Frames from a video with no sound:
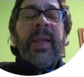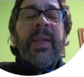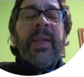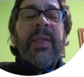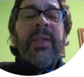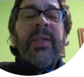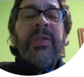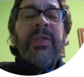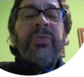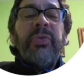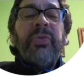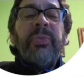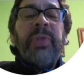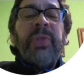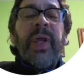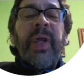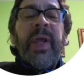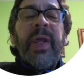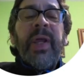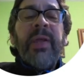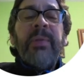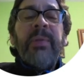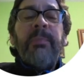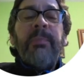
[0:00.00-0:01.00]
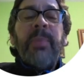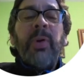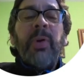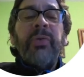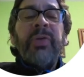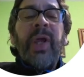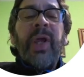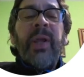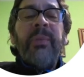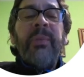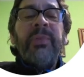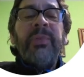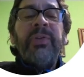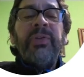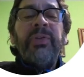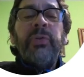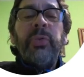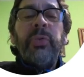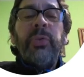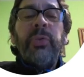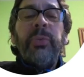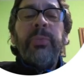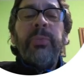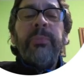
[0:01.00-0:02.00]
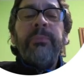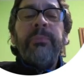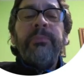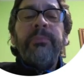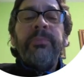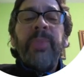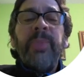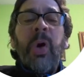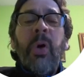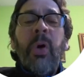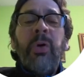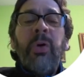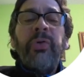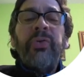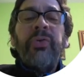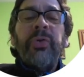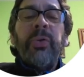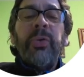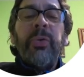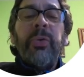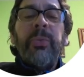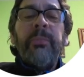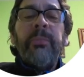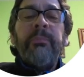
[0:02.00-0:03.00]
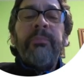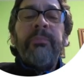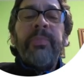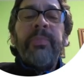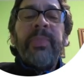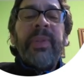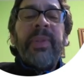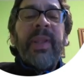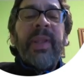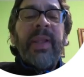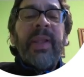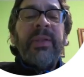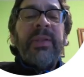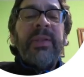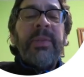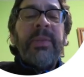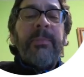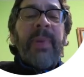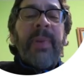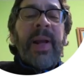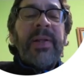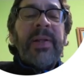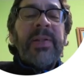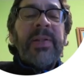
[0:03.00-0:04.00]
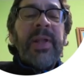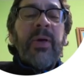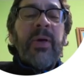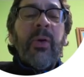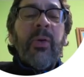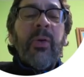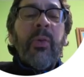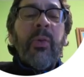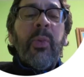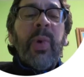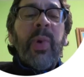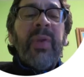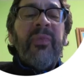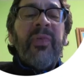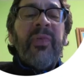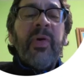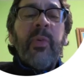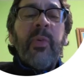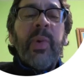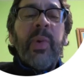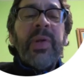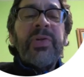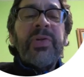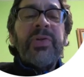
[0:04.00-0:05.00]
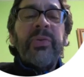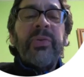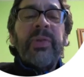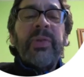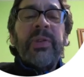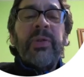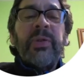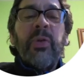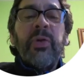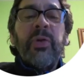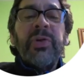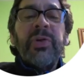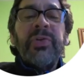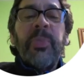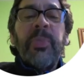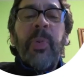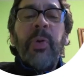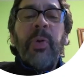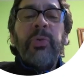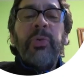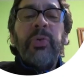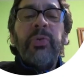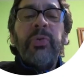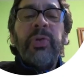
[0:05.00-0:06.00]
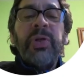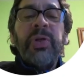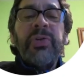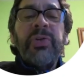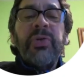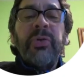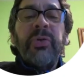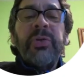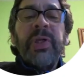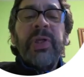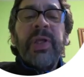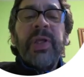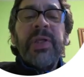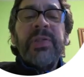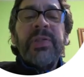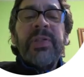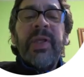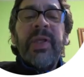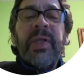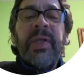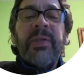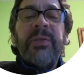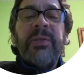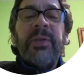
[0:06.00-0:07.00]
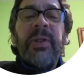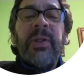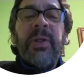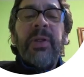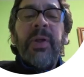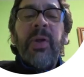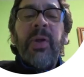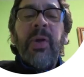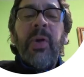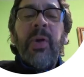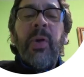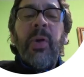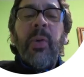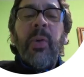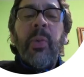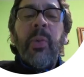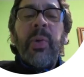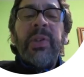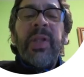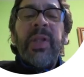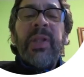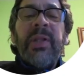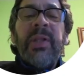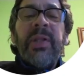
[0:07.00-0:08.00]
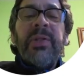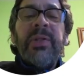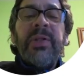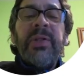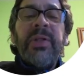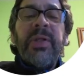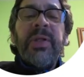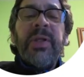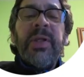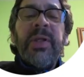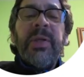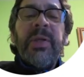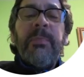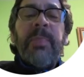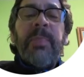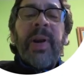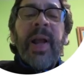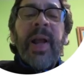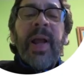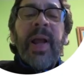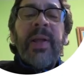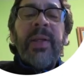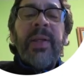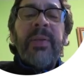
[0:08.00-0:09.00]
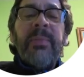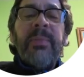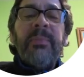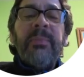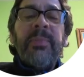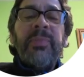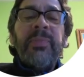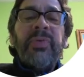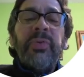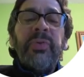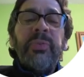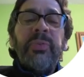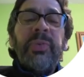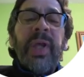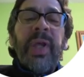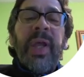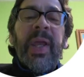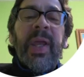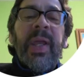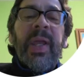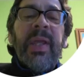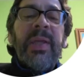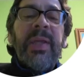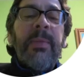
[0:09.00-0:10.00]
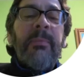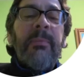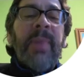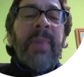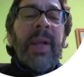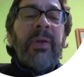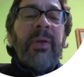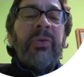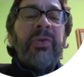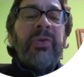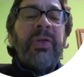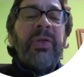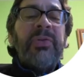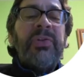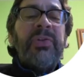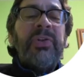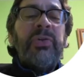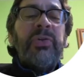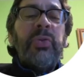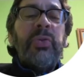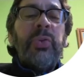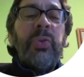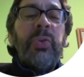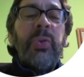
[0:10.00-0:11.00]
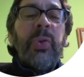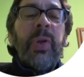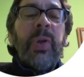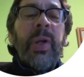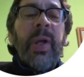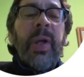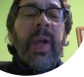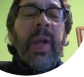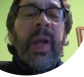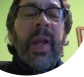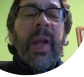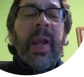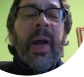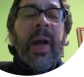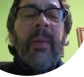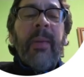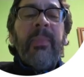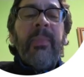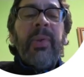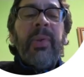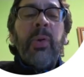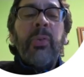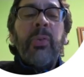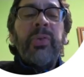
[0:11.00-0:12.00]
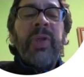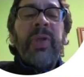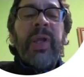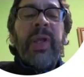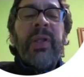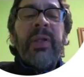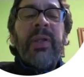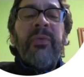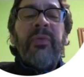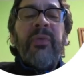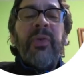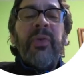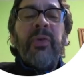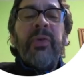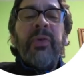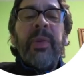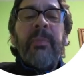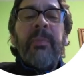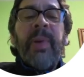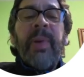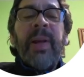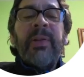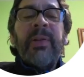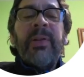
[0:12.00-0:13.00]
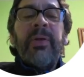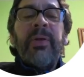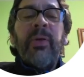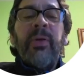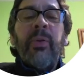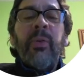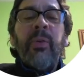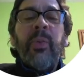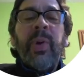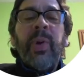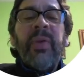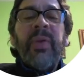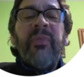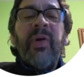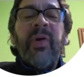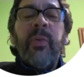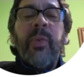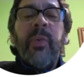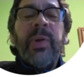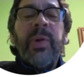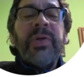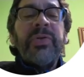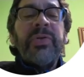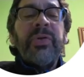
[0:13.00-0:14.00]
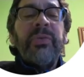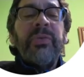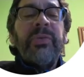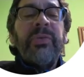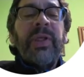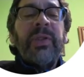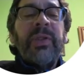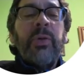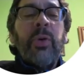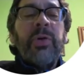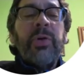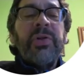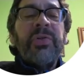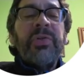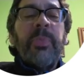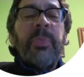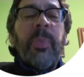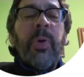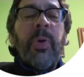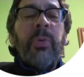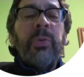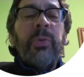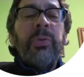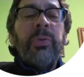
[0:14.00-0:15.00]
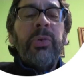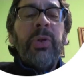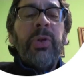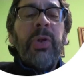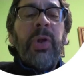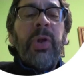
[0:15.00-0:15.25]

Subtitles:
E sub A plus mc2. Also, the antiparticle wave equation that corresponds to the exotic state with energy E prime sub A minus mc2 can be obtained from the particle wave equation that corresponds